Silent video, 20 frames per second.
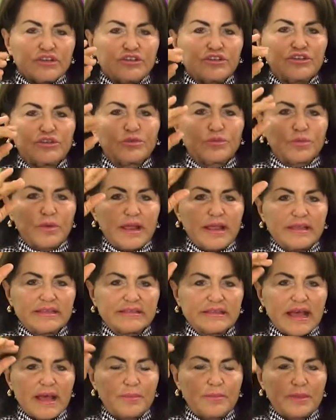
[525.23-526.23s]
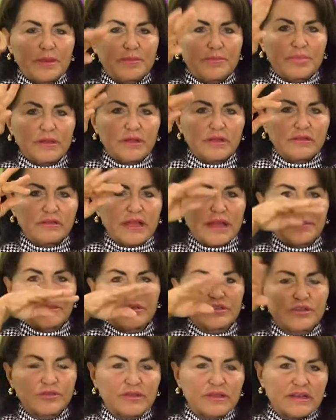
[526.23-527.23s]
to raise up and build up
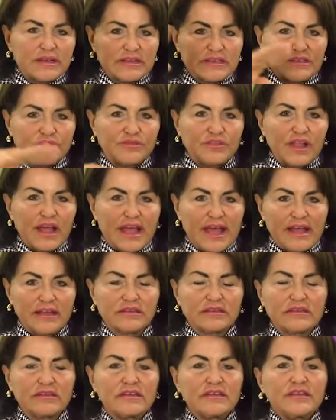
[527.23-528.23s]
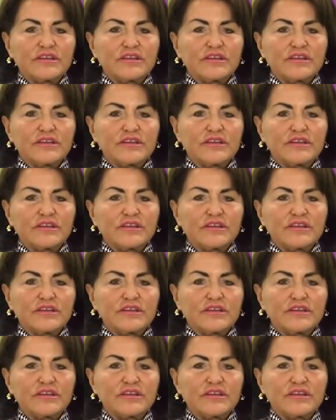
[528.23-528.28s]
so that it's flat.